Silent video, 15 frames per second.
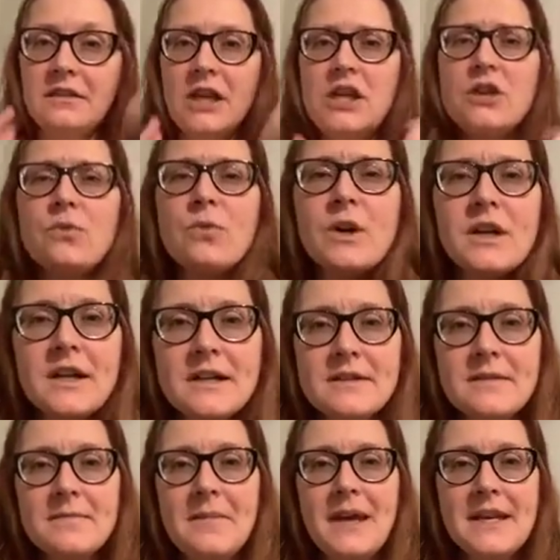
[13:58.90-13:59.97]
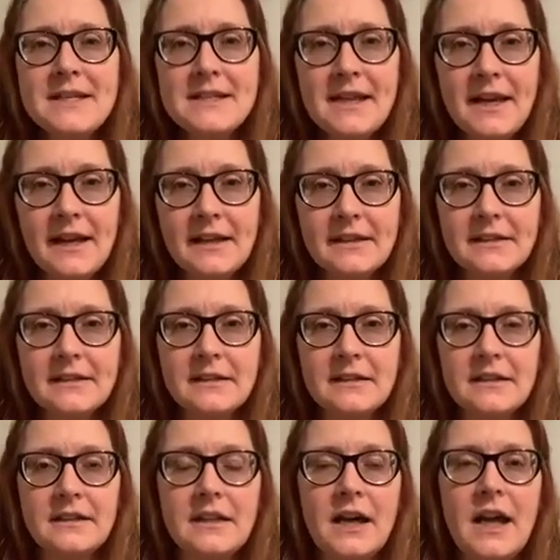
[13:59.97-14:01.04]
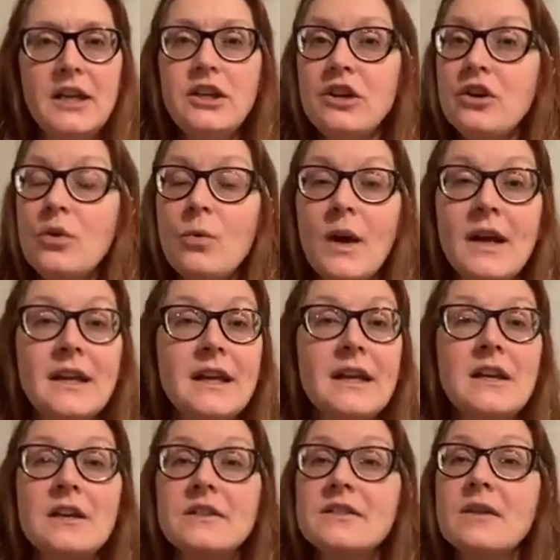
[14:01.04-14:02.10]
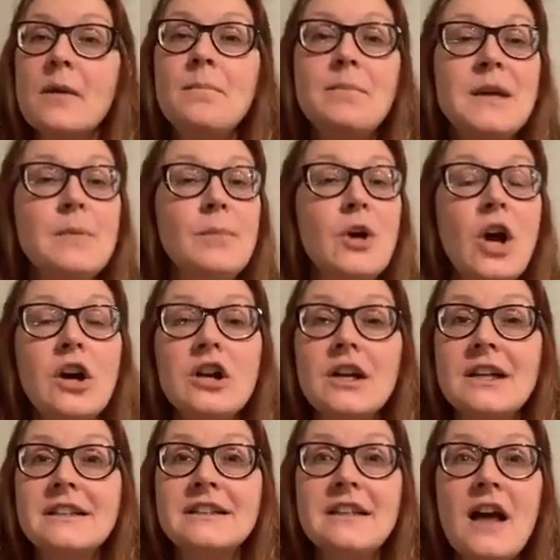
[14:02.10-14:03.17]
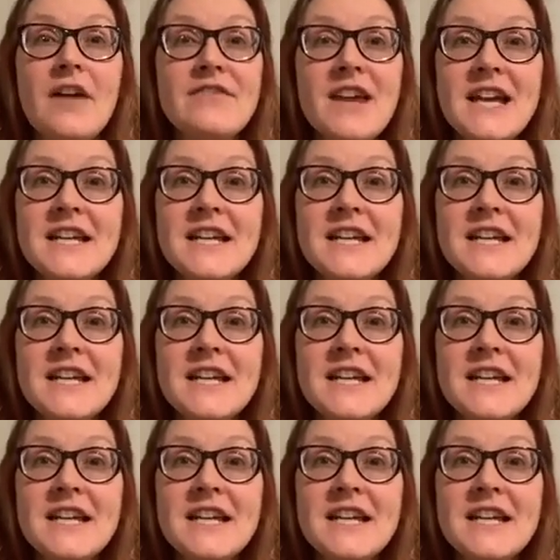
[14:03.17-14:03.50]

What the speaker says: And your work is amazing. And you know what? Some people are gonna love